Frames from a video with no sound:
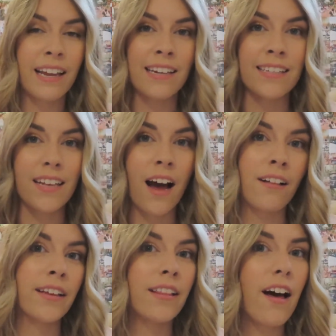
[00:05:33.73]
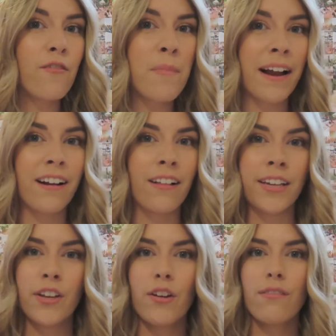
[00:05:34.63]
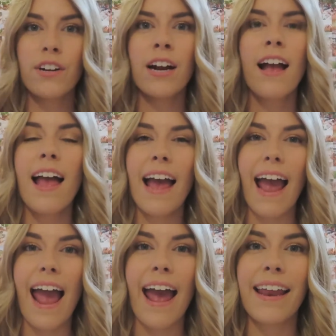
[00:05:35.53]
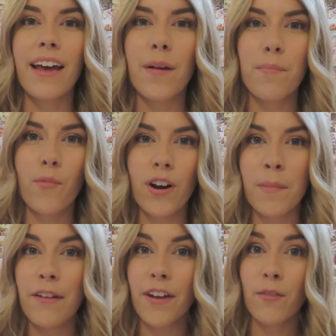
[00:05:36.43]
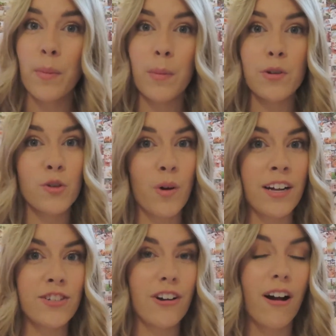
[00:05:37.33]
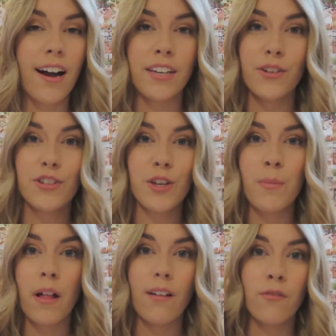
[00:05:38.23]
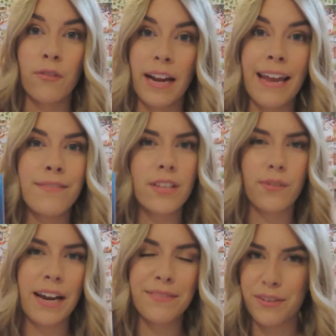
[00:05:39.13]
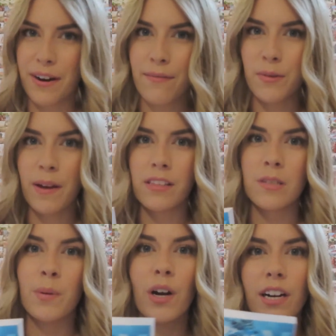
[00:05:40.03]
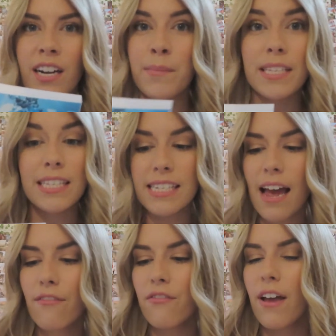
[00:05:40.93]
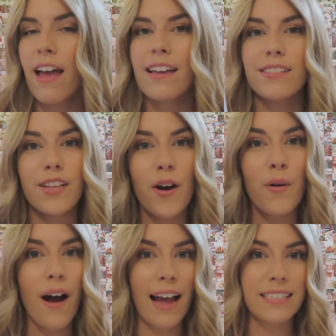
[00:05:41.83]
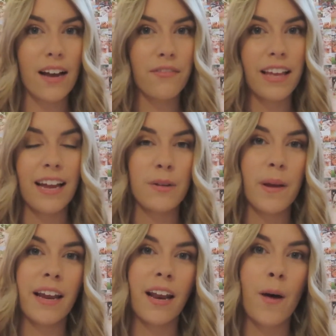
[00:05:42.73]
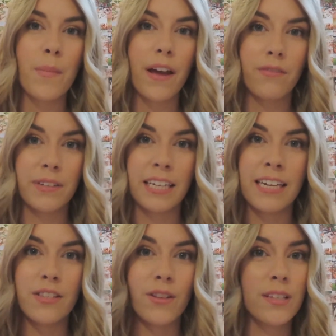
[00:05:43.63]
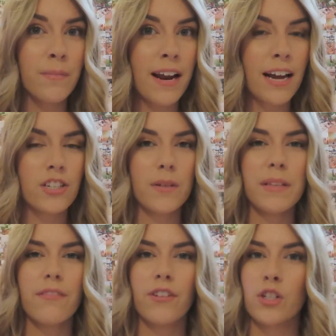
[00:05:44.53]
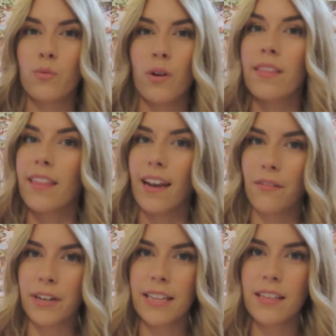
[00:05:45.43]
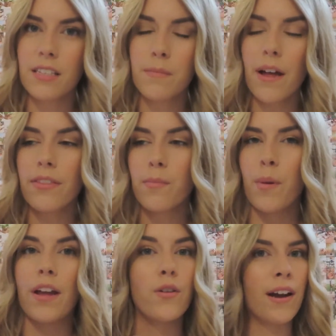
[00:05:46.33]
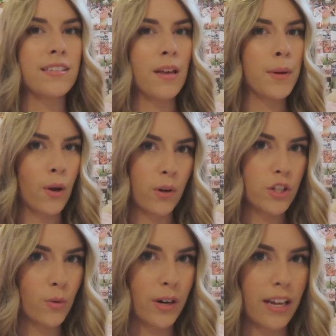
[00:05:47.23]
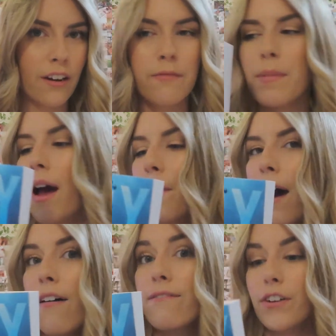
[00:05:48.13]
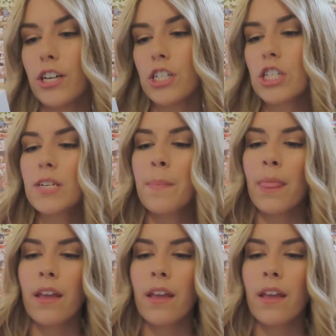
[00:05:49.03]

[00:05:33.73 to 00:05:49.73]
It is Ugly Love by Colleen Hoover. And one of my favorite people to watch on YouTube raves and raves and raves about this book. Her name is Steph. So I definitely had to pick it up and read it. So this might actually be the first one that I read this month, but you guys let me know what you want to hear about first.